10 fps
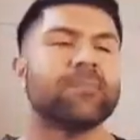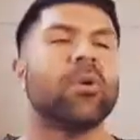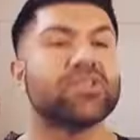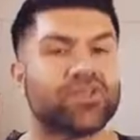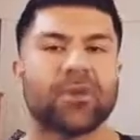I'm
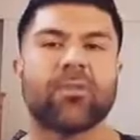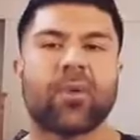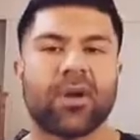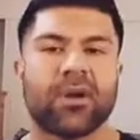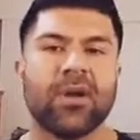always trying to
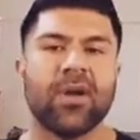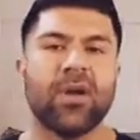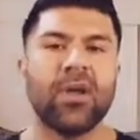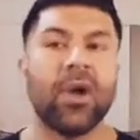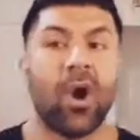work
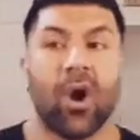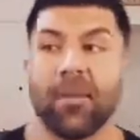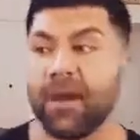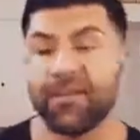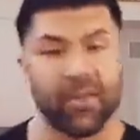
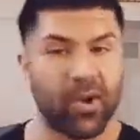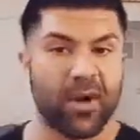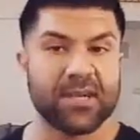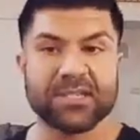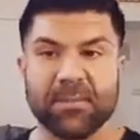on my
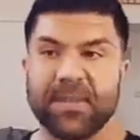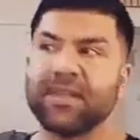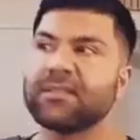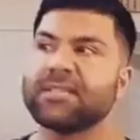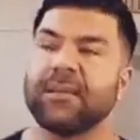flaws, but
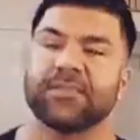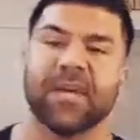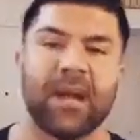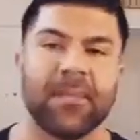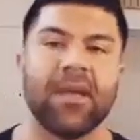at the same
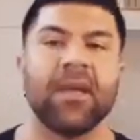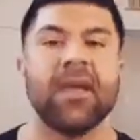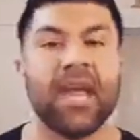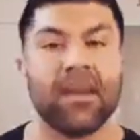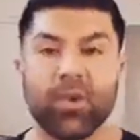time,
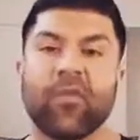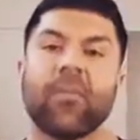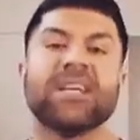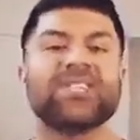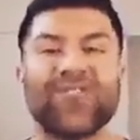improve
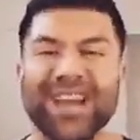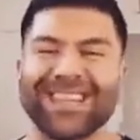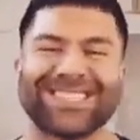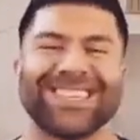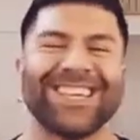on my
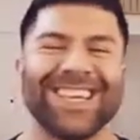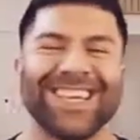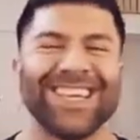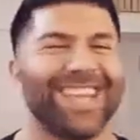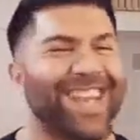strengths.
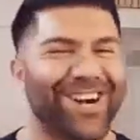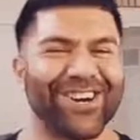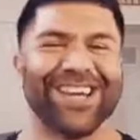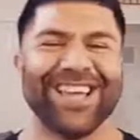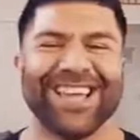You
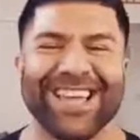know,